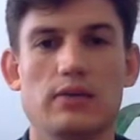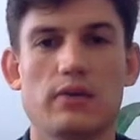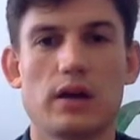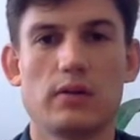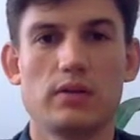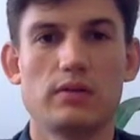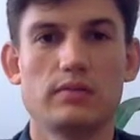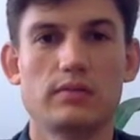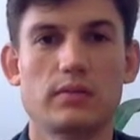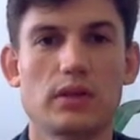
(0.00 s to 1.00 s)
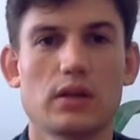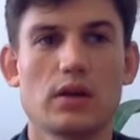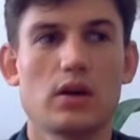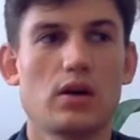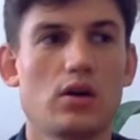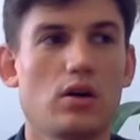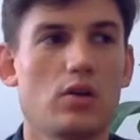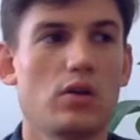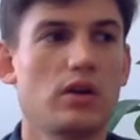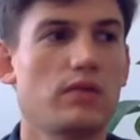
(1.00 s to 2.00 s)
environment.
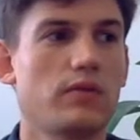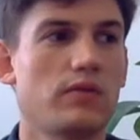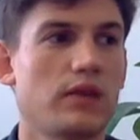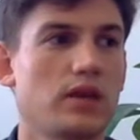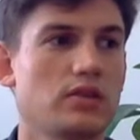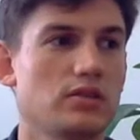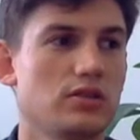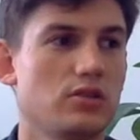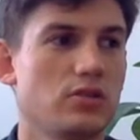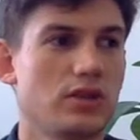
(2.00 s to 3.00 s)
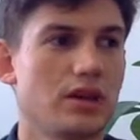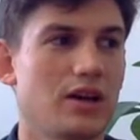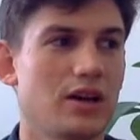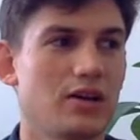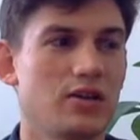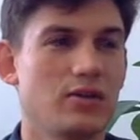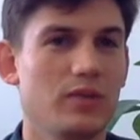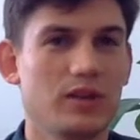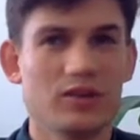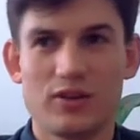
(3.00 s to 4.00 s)
Working for Felix as a courier got a
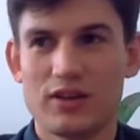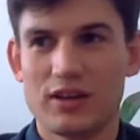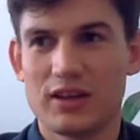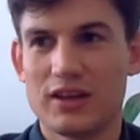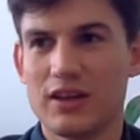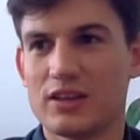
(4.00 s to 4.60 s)
bit lonely